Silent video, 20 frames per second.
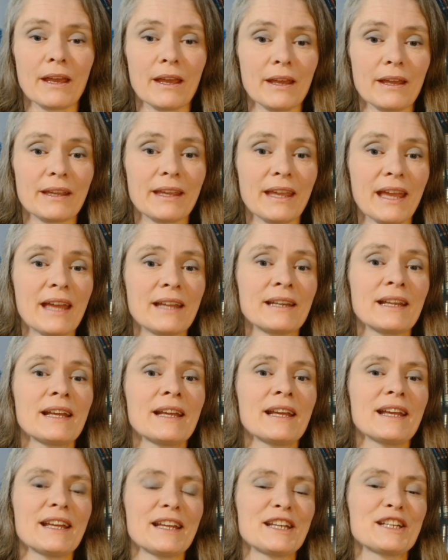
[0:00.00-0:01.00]
Again,
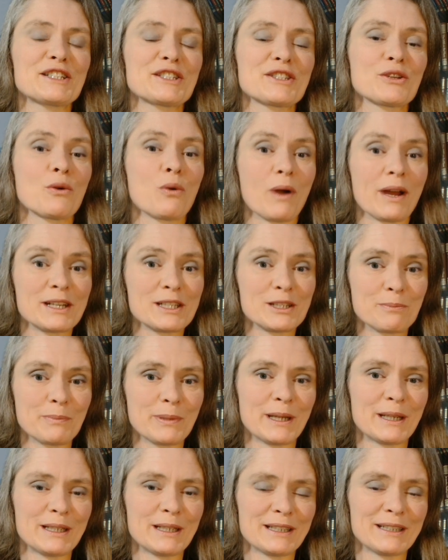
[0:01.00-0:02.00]
it's quite
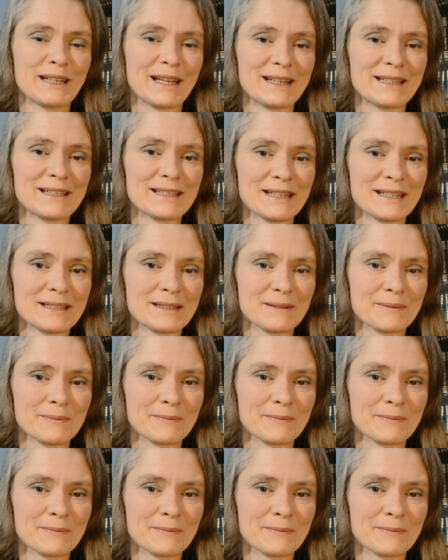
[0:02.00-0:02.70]
opinionated.